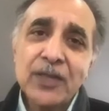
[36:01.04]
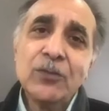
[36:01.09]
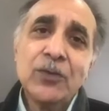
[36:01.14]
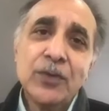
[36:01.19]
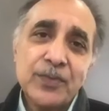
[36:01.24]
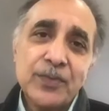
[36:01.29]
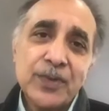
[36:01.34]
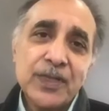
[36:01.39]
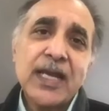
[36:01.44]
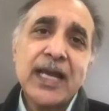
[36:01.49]

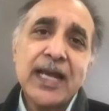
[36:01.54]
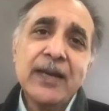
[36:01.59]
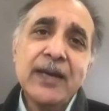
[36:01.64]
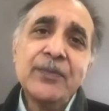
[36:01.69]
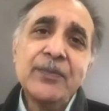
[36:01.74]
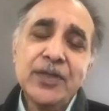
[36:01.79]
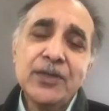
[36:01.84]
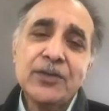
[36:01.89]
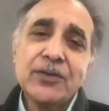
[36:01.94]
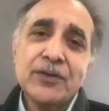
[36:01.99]
would be
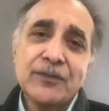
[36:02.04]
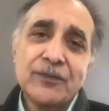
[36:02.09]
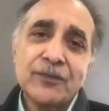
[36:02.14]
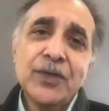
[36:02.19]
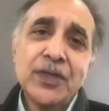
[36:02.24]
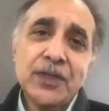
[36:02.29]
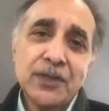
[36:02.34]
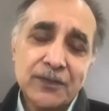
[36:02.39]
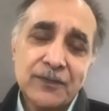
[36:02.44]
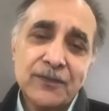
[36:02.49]
happier if we
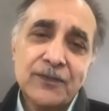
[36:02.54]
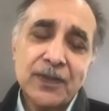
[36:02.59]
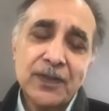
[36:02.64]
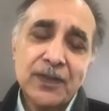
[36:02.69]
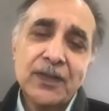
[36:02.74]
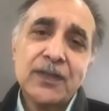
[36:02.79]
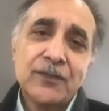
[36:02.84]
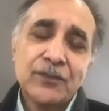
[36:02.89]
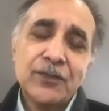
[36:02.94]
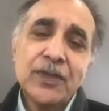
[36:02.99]

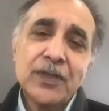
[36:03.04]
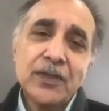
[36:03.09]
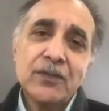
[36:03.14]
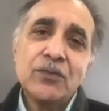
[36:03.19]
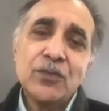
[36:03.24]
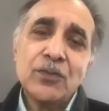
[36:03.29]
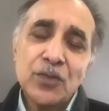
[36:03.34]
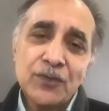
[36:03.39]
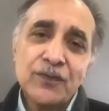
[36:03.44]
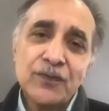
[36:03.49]
could
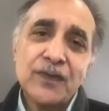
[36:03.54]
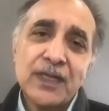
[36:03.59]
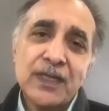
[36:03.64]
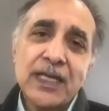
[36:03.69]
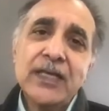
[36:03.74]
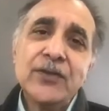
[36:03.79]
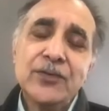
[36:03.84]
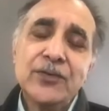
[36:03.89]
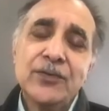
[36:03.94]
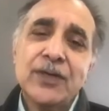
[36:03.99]
move in
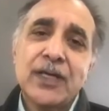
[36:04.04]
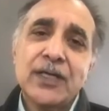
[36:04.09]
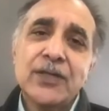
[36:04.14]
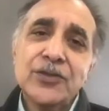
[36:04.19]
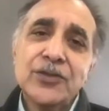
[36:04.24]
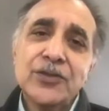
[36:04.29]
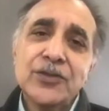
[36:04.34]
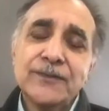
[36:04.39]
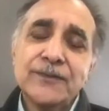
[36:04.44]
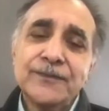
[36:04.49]
that direction.